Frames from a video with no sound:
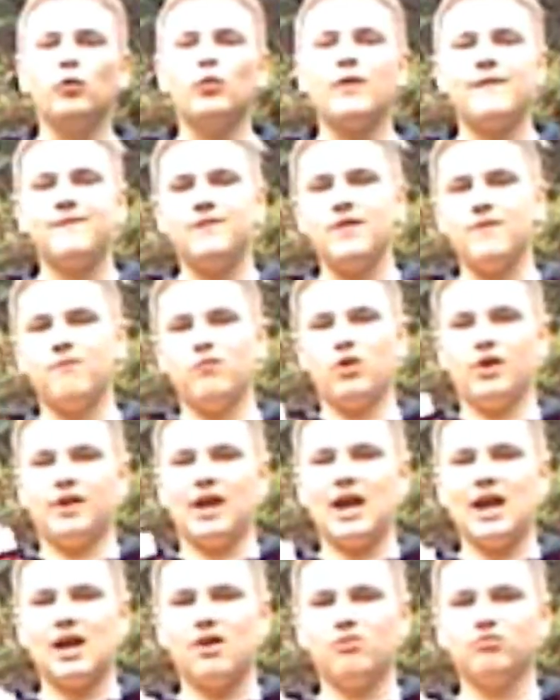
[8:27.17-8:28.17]
for if you've
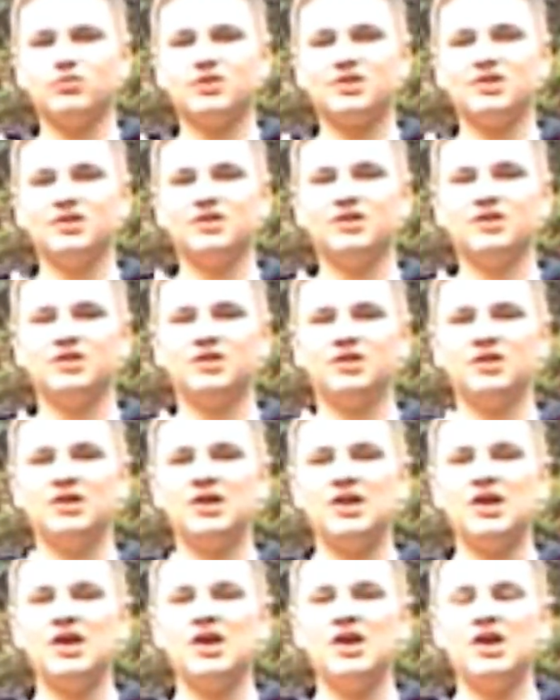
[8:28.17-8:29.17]
run out,
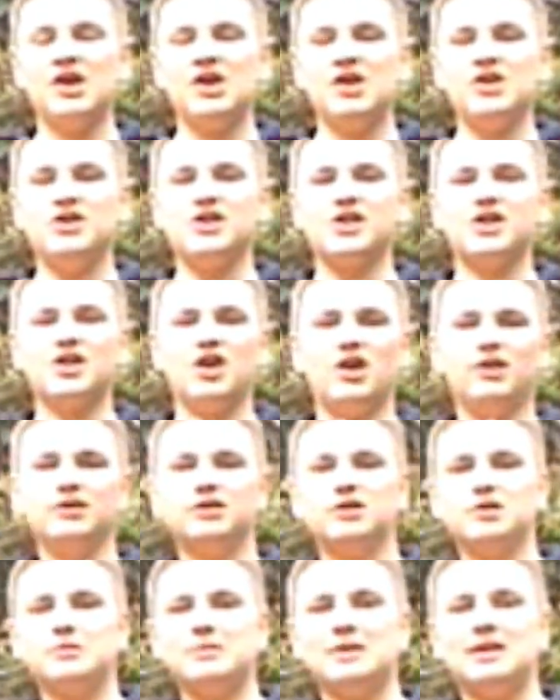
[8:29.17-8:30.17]
you
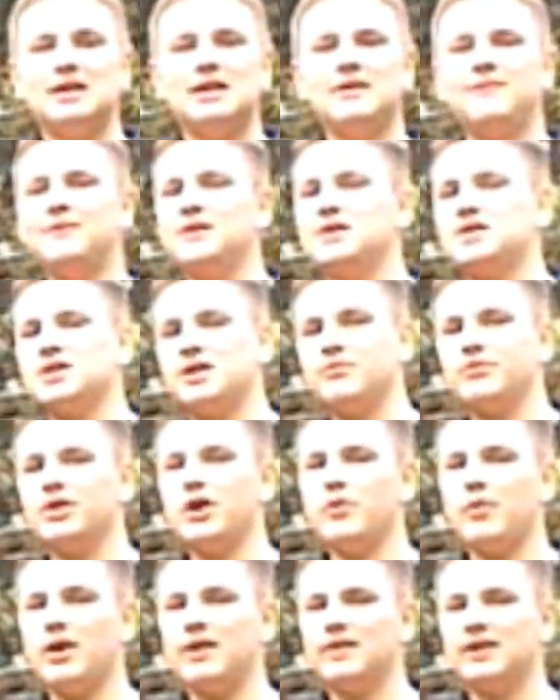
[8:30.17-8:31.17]
can't do it if you
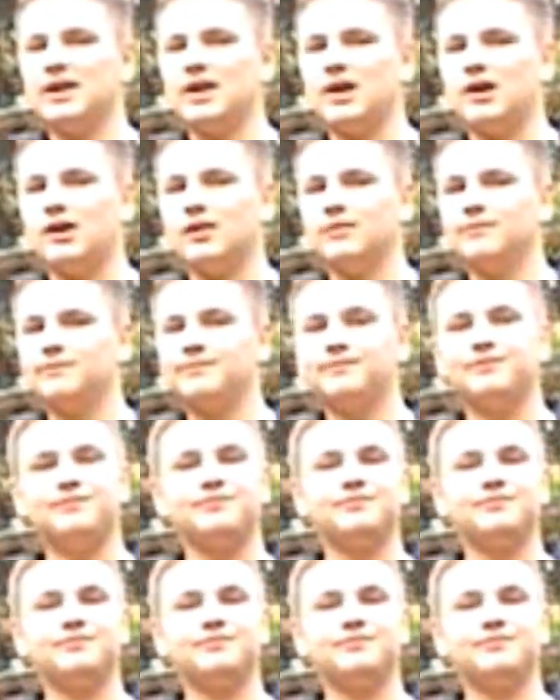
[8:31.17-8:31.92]
don't know where they are.